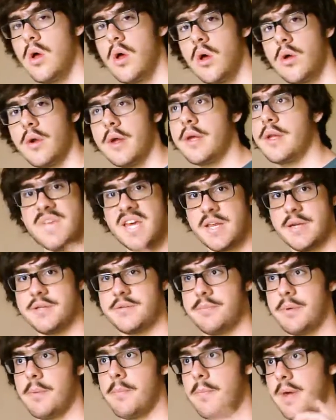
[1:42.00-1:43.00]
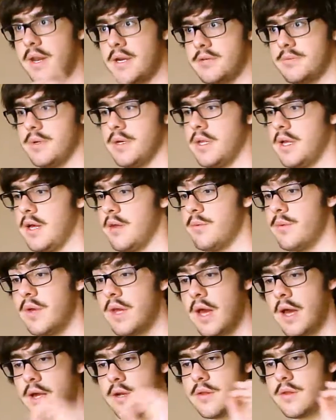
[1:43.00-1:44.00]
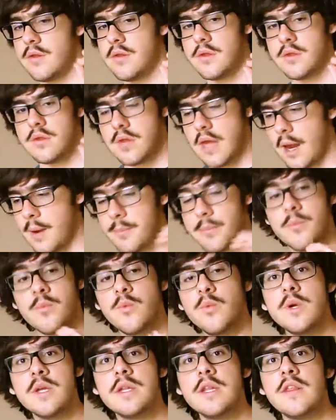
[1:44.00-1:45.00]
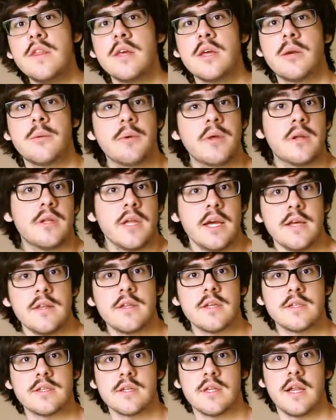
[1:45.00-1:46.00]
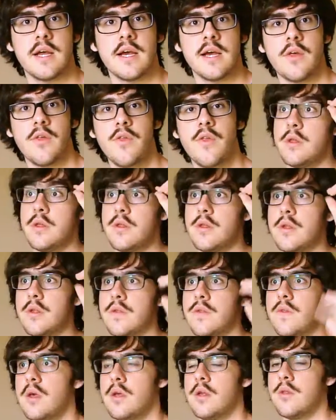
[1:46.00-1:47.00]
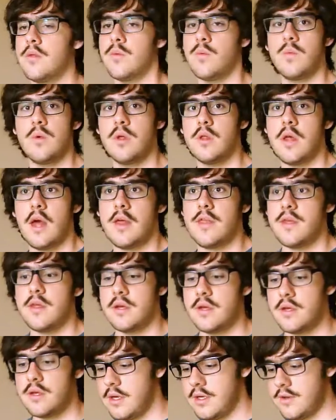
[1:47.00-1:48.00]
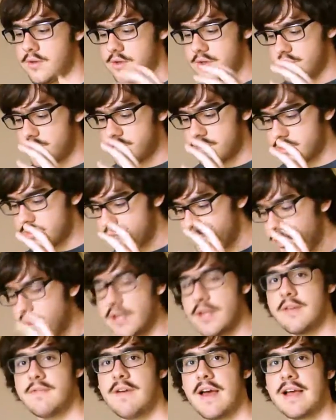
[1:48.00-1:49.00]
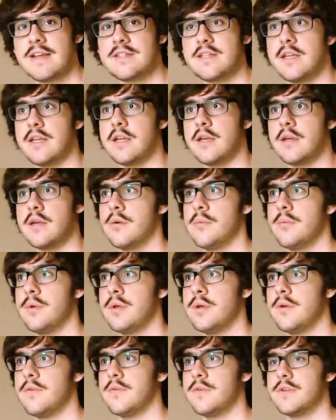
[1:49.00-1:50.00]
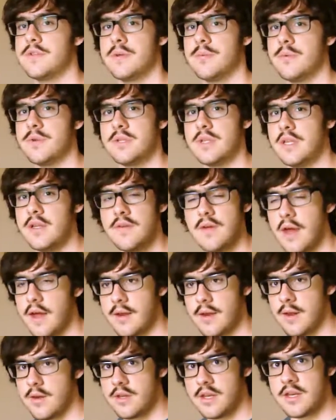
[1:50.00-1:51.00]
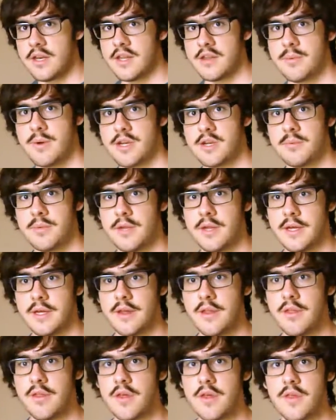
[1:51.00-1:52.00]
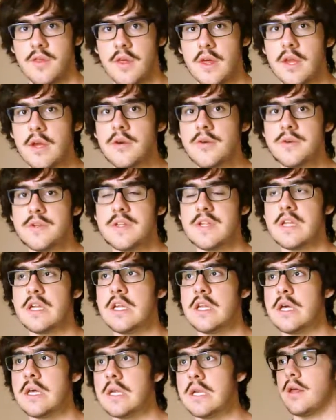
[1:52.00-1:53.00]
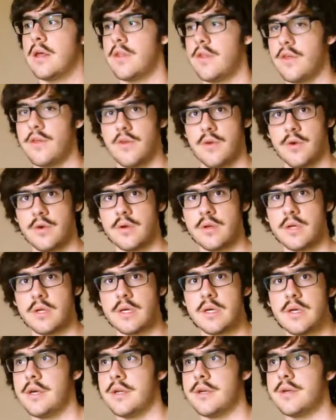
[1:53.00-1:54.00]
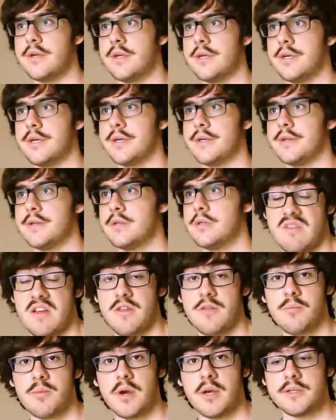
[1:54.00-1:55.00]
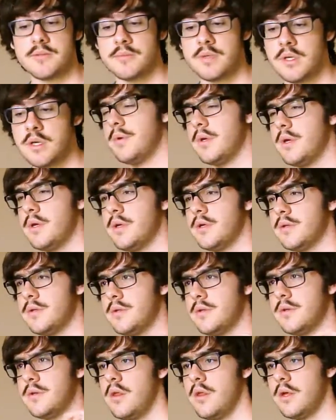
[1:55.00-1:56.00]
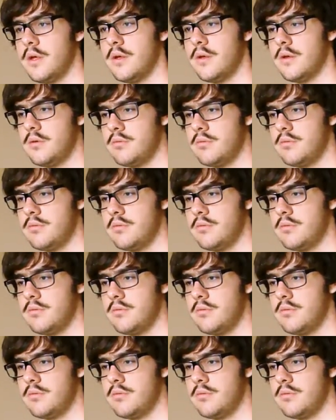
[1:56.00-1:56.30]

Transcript: All right, management, management class. We got I really think I'm gonna like this class since it's, I think it's, it's just really fascinating to me for some reason. I didn't expect to be like this interested in it this early and uh, that surprised me because like,